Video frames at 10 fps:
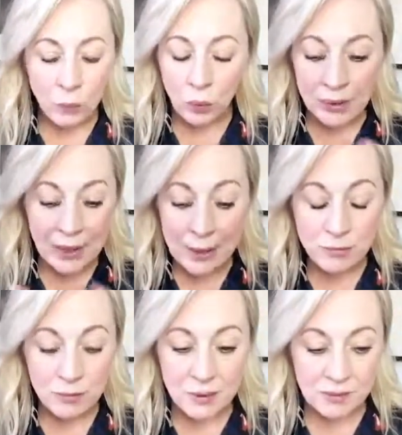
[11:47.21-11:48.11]
what came
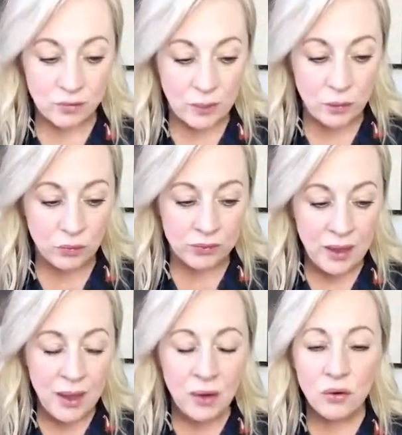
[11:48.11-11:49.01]
to me this week was,
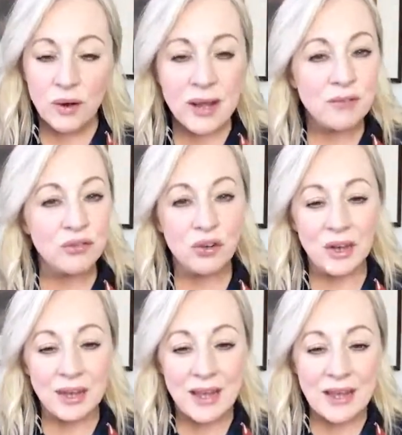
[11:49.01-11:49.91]
God, I haven't done
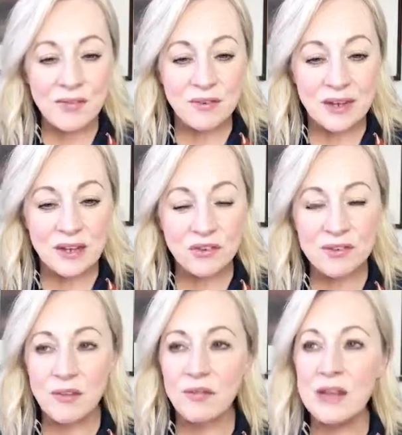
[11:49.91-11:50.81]
a live in
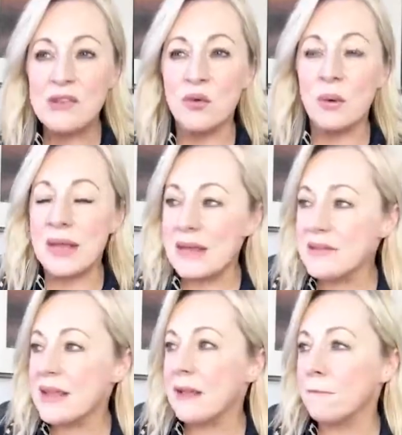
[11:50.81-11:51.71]
ages. I feel so
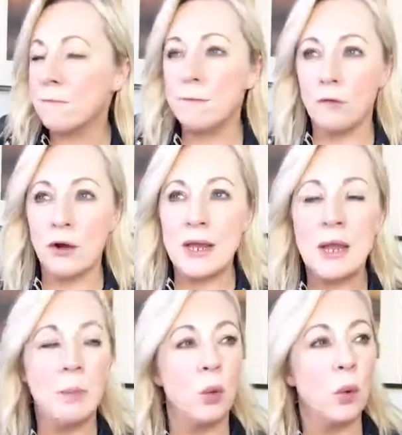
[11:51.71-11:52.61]
easy and free
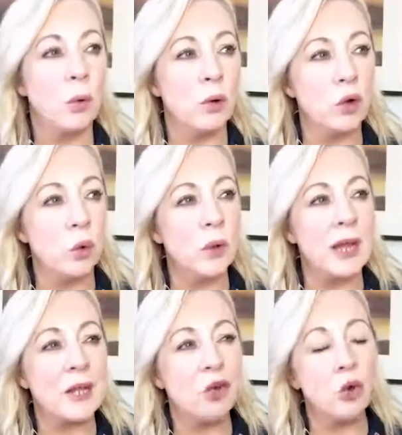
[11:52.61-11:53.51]
about where we're going.
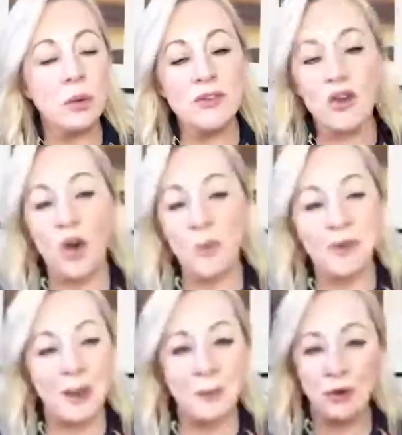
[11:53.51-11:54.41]
I know it's
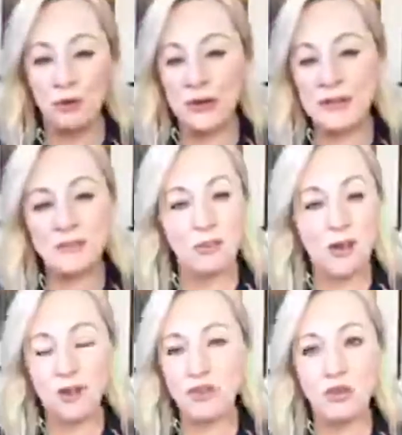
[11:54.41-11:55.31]
coming. I'm in great
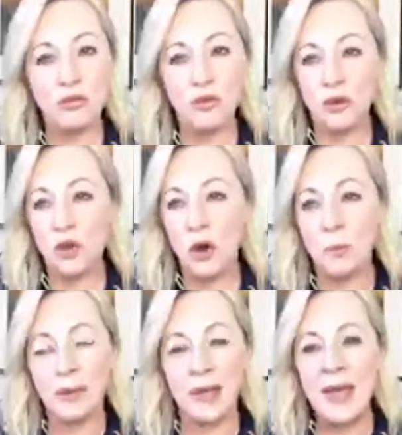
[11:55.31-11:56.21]
gratitude for it
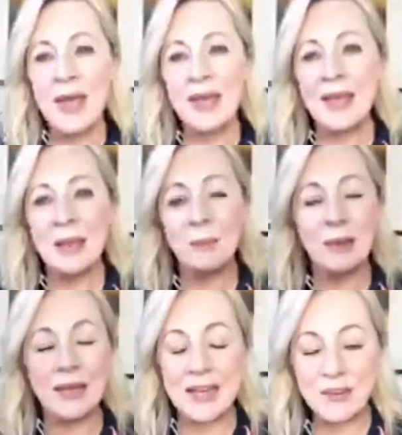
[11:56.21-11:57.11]
coming. I can't
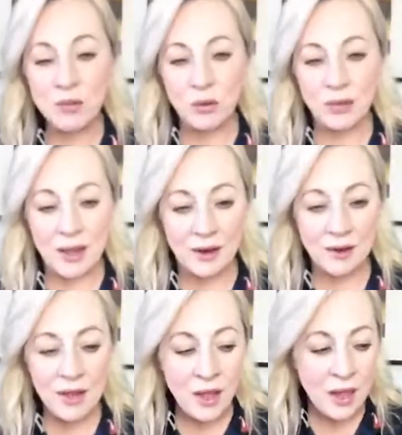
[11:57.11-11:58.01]
believe we're
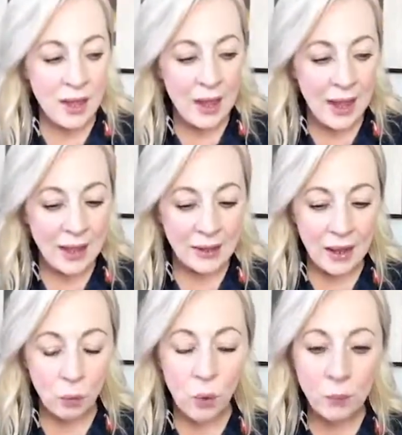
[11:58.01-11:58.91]
there. And
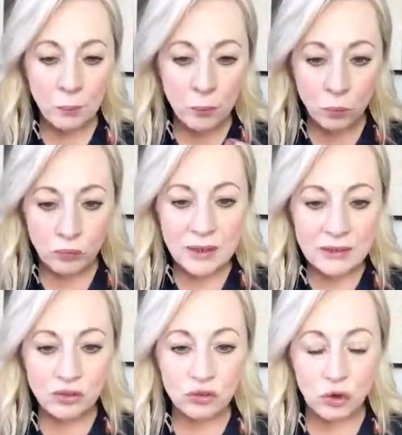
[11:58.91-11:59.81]
what
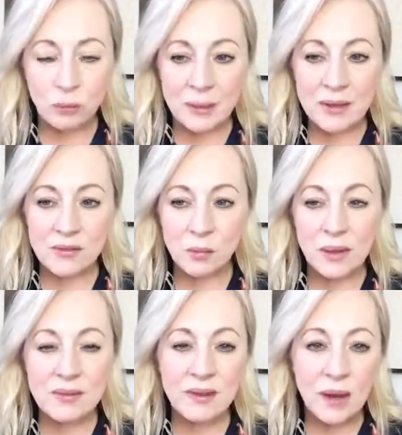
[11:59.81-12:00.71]
really struck me this week is